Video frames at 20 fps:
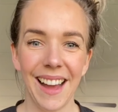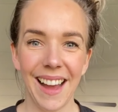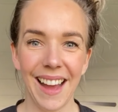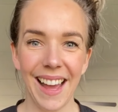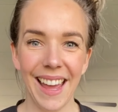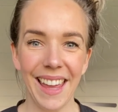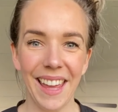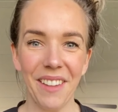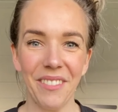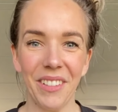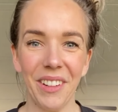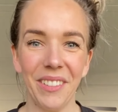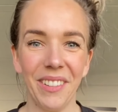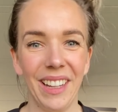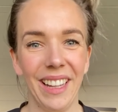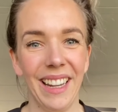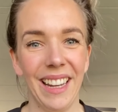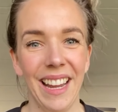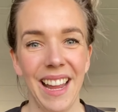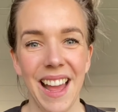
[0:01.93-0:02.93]
Hi
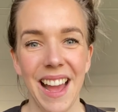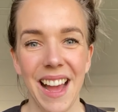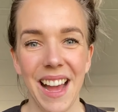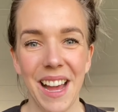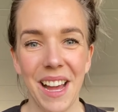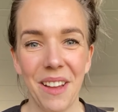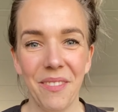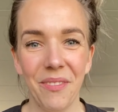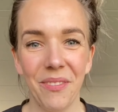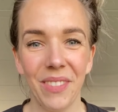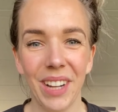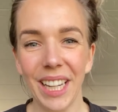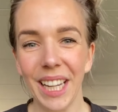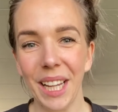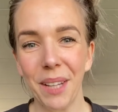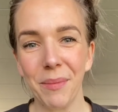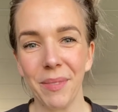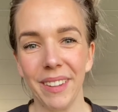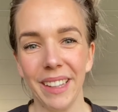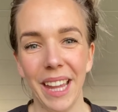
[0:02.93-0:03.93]
everyone, um, my
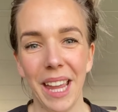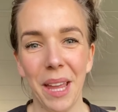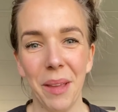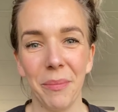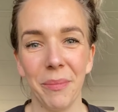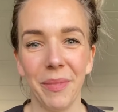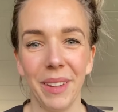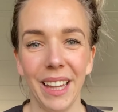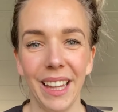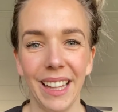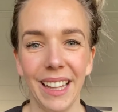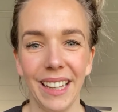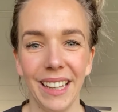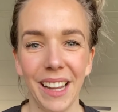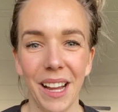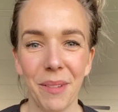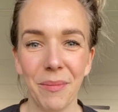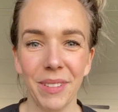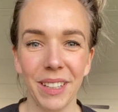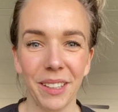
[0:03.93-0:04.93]
name's Em and
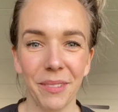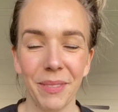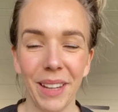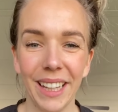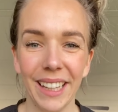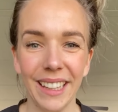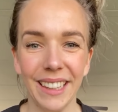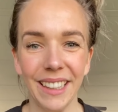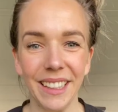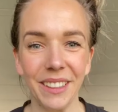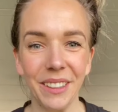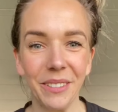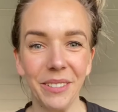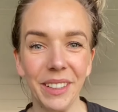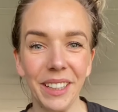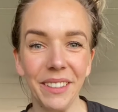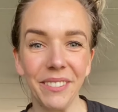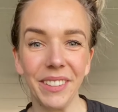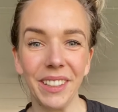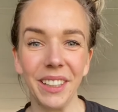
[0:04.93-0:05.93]
I'm just making this
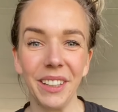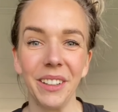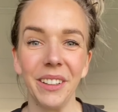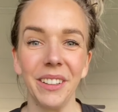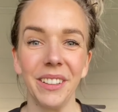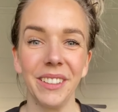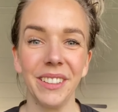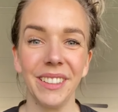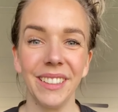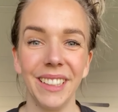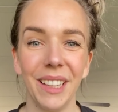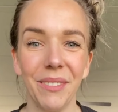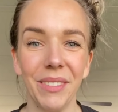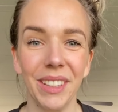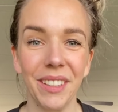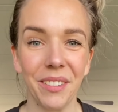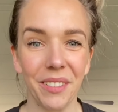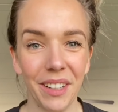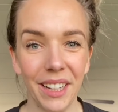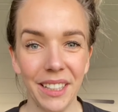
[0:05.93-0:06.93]
quick video to
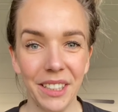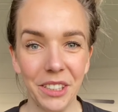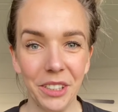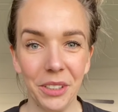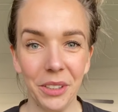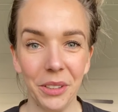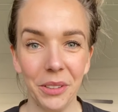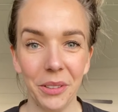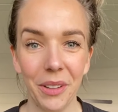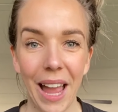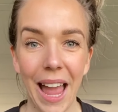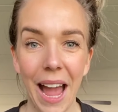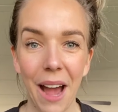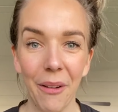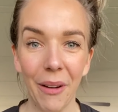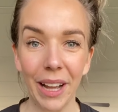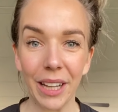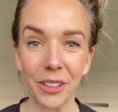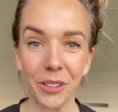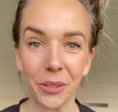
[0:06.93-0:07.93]
demonstrate to you
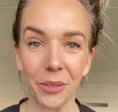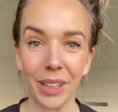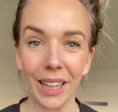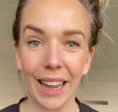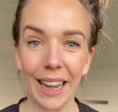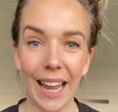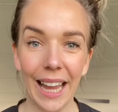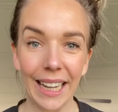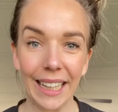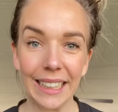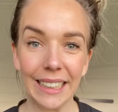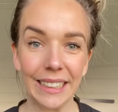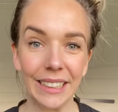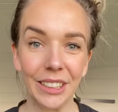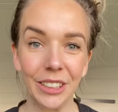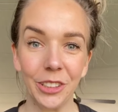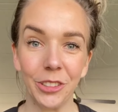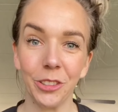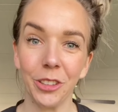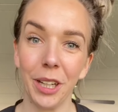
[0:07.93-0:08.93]
how I do a
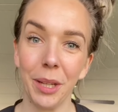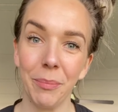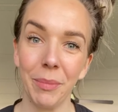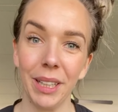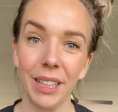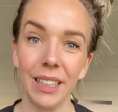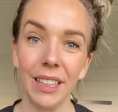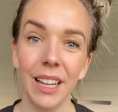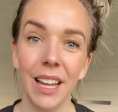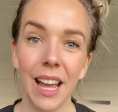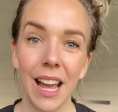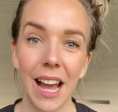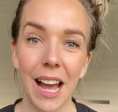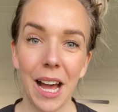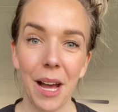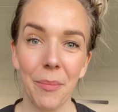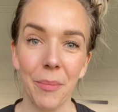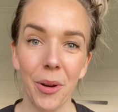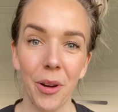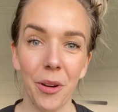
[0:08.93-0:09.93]
lanolin treatment um,